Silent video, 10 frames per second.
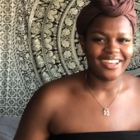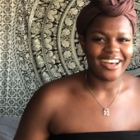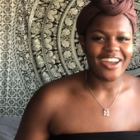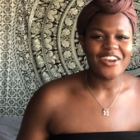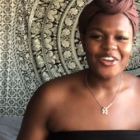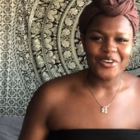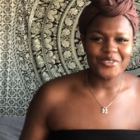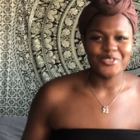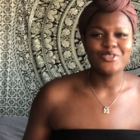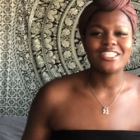I don't know,
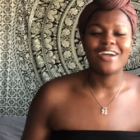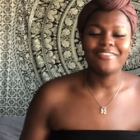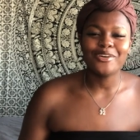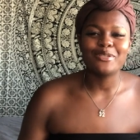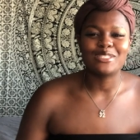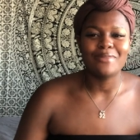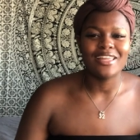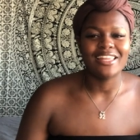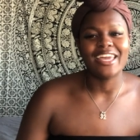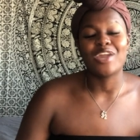you just have to go smell
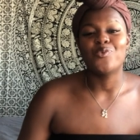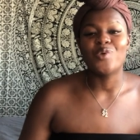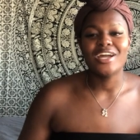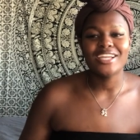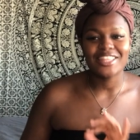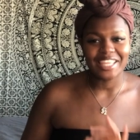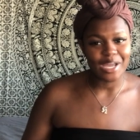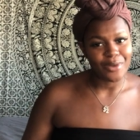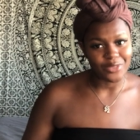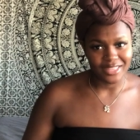it. Like, and one good thing
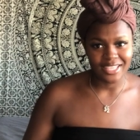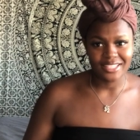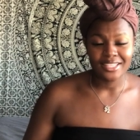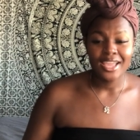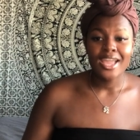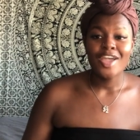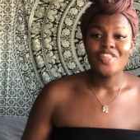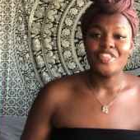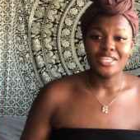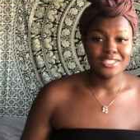about this
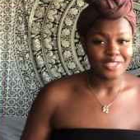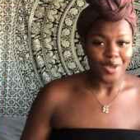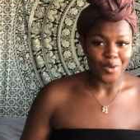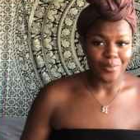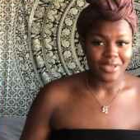soap